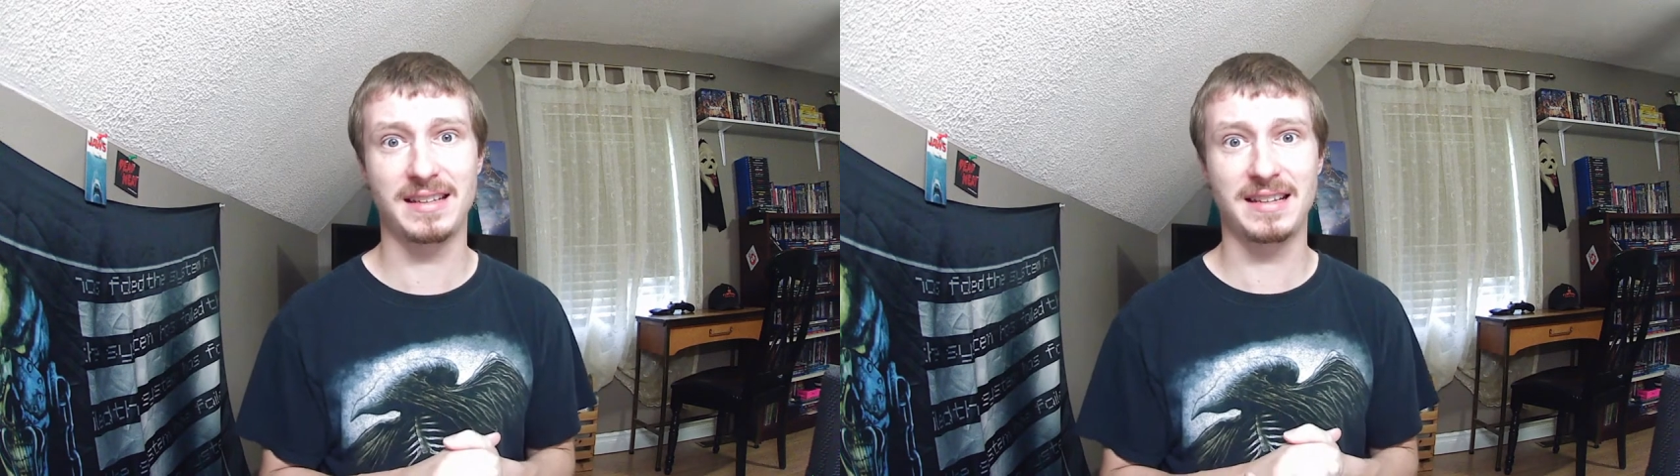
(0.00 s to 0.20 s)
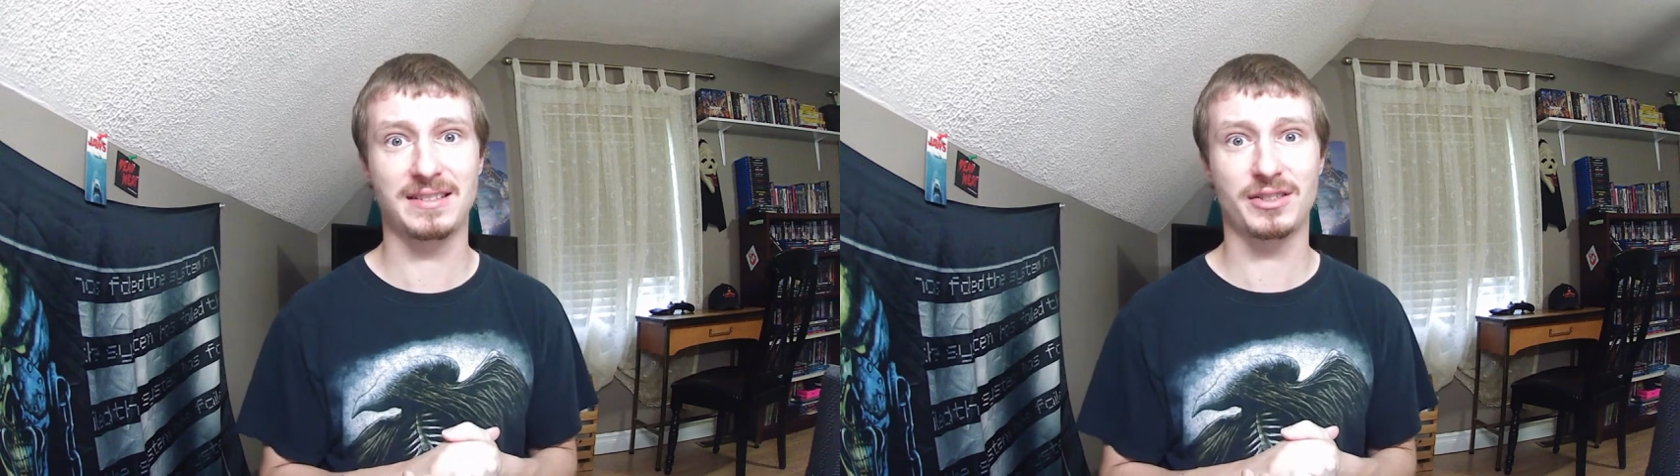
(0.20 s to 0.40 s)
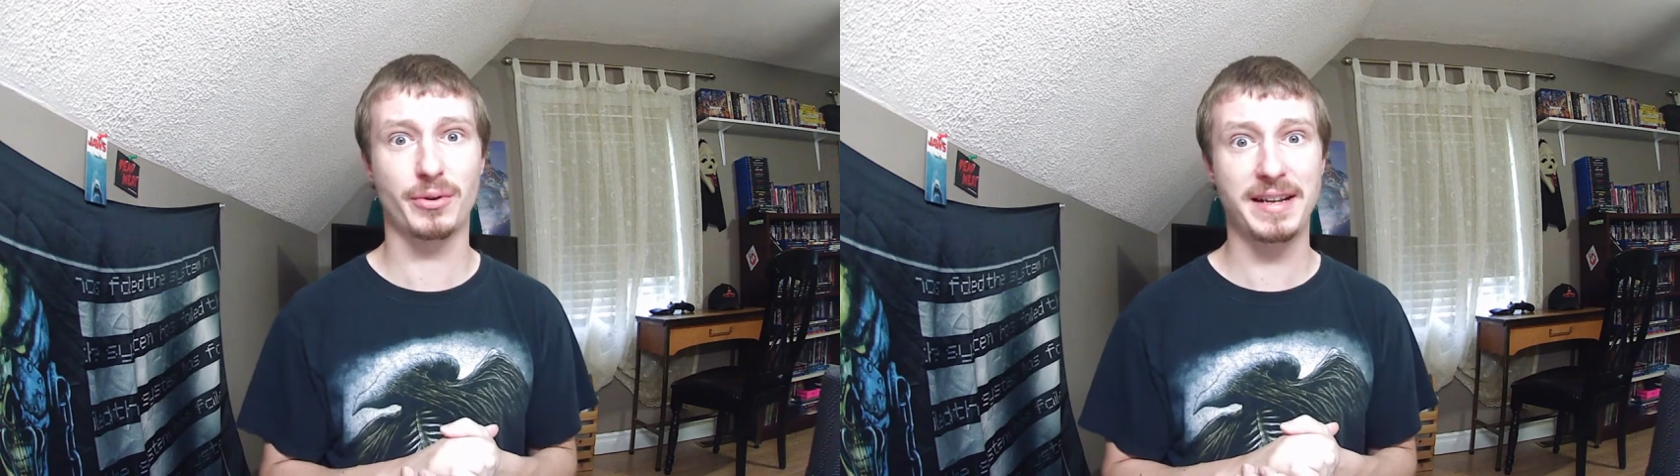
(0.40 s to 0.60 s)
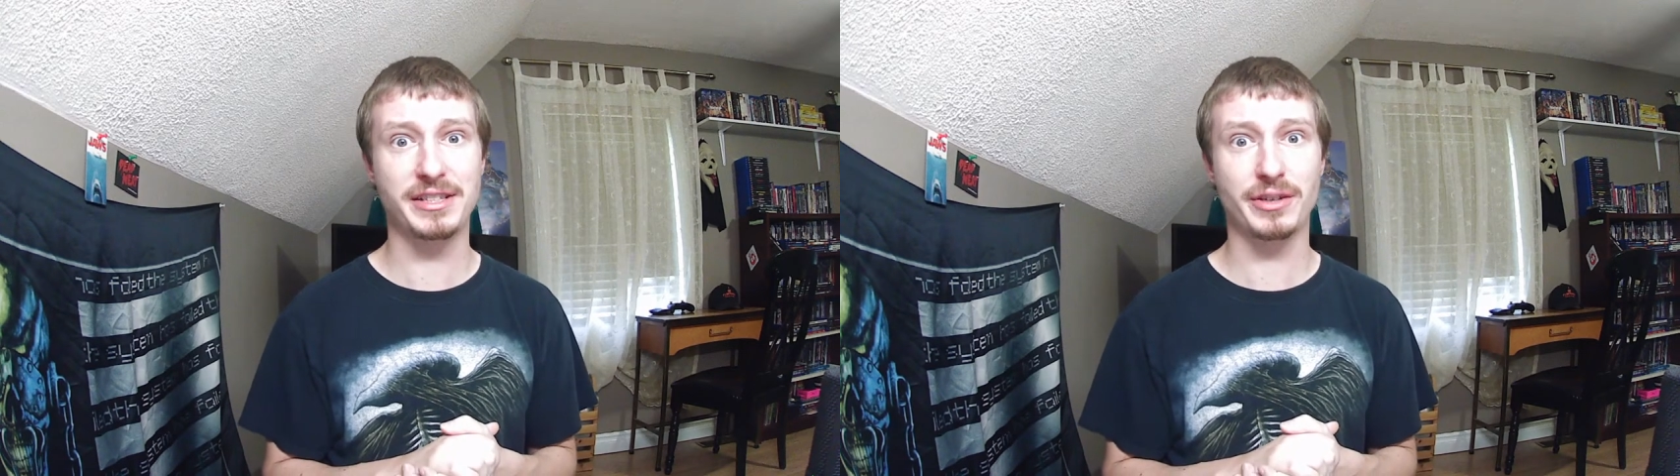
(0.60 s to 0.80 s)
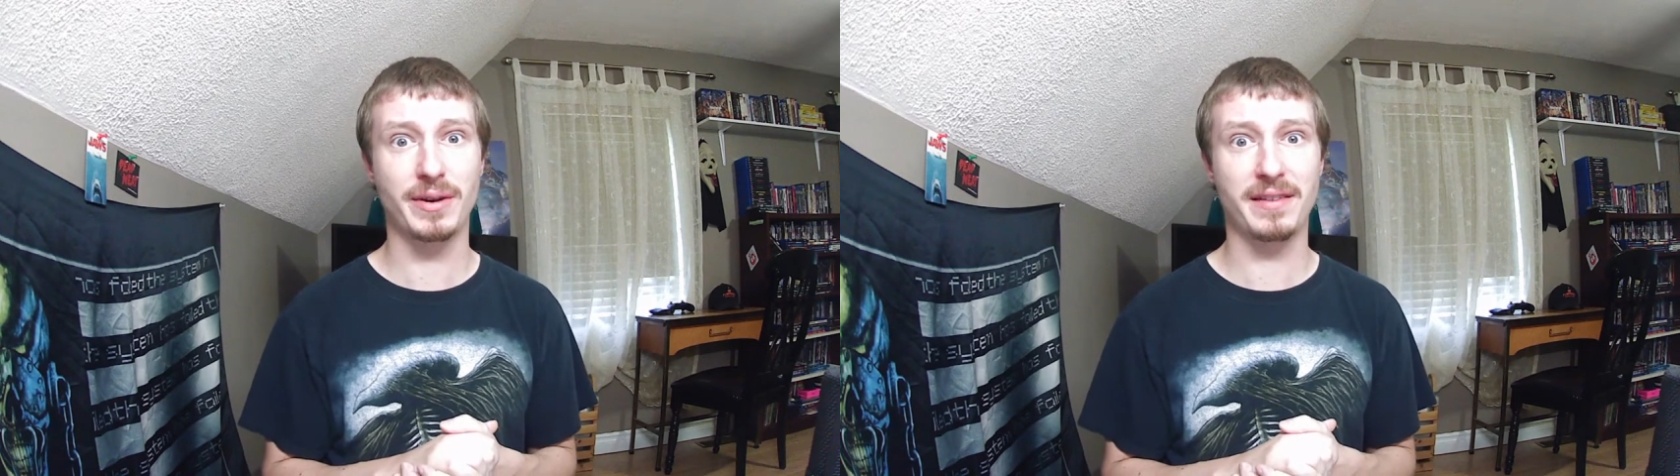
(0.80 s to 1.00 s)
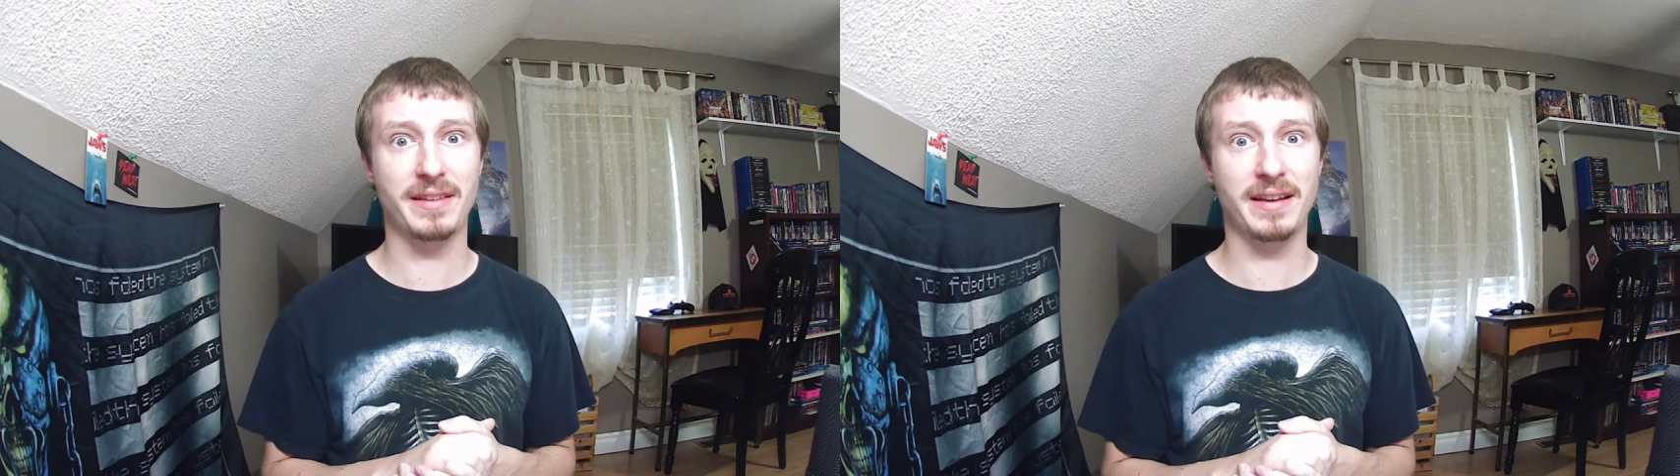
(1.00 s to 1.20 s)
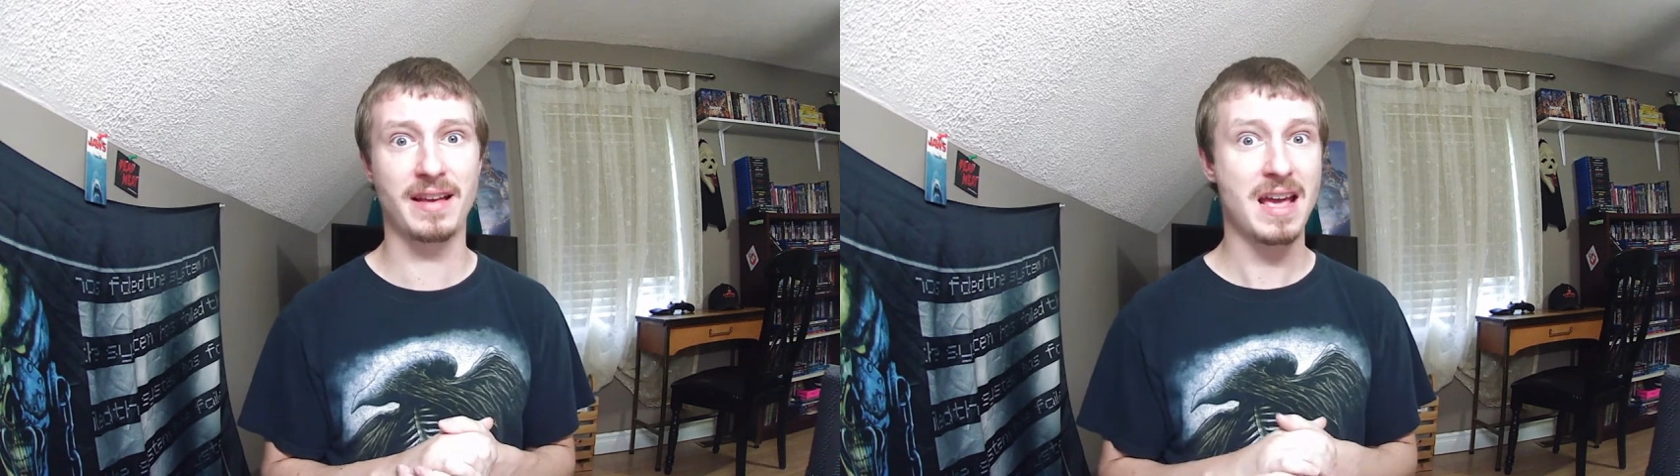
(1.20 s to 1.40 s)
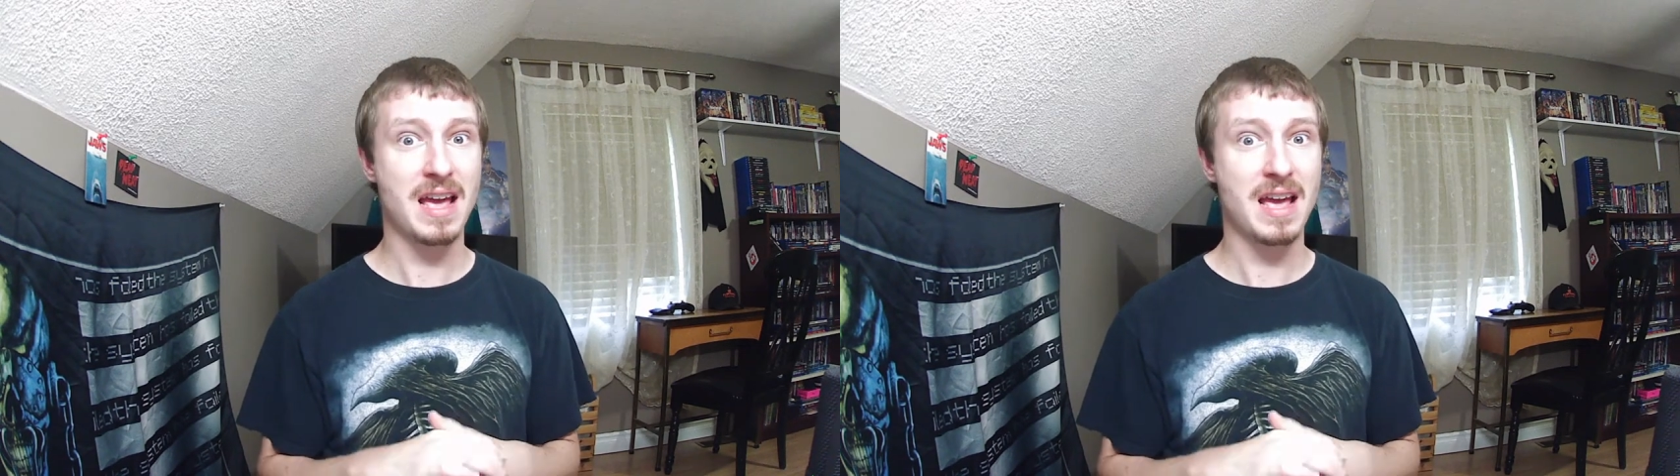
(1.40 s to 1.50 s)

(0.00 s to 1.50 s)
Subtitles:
is crazy or anything.